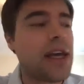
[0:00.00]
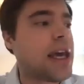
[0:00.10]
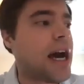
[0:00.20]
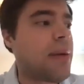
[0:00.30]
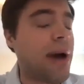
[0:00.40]

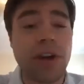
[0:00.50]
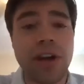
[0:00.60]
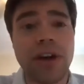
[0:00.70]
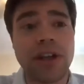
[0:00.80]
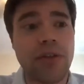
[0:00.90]
I would
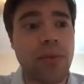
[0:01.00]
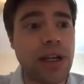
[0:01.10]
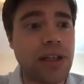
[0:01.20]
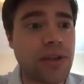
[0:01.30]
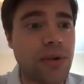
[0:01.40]
encourage everybody
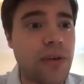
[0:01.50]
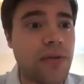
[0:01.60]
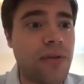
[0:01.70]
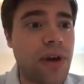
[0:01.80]
to sort of